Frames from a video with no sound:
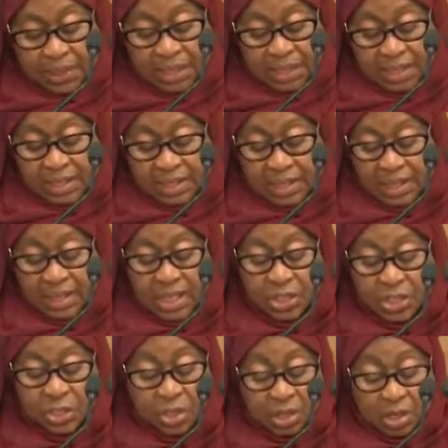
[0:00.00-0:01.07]
and Tanzania
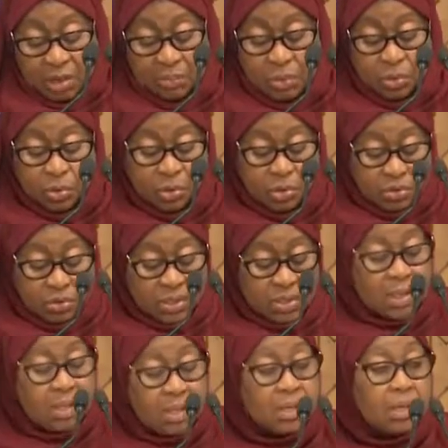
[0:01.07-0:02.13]
share mutual
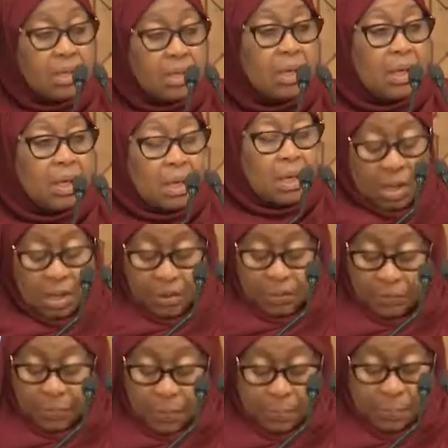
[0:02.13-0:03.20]
concern
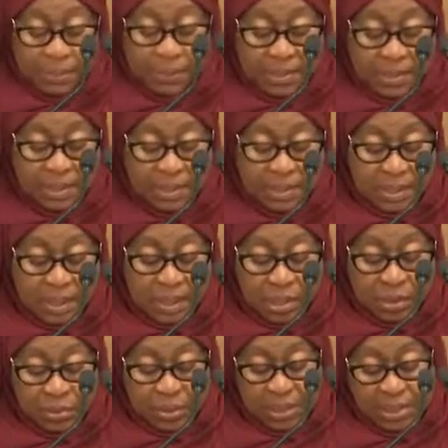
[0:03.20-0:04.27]
for peace and
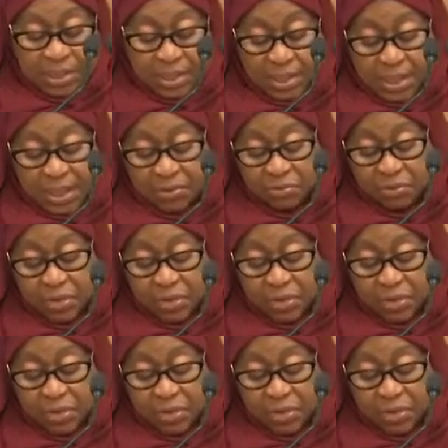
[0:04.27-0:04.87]
security at